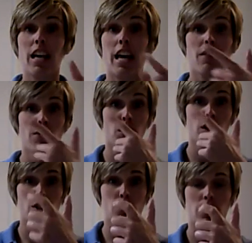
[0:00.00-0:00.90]
If you're
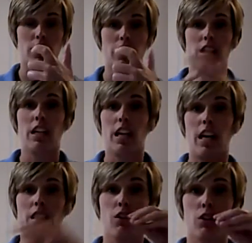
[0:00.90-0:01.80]
interested
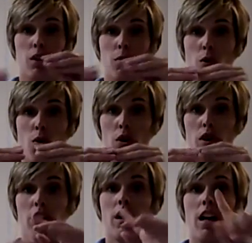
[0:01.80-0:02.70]
in learning more